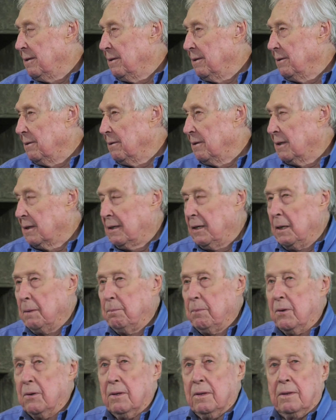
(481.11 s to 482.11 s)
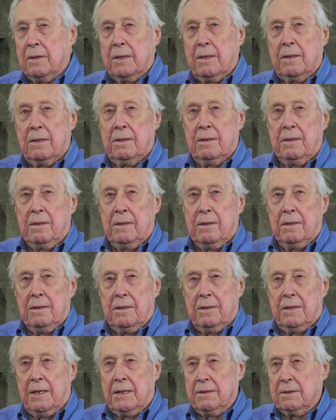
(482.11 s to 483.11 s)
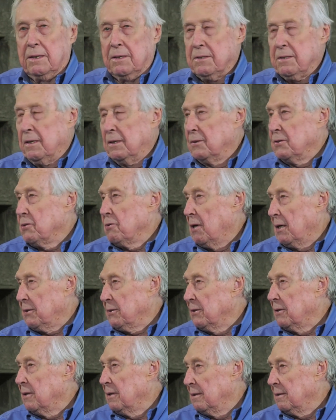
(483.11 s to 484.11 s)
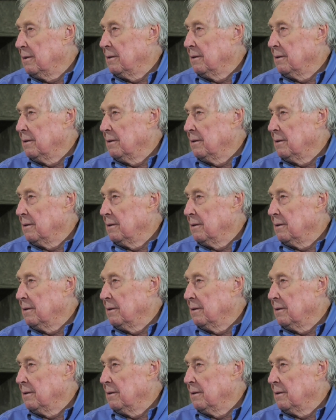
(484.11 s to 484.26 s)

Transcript: to keep all the existing structure.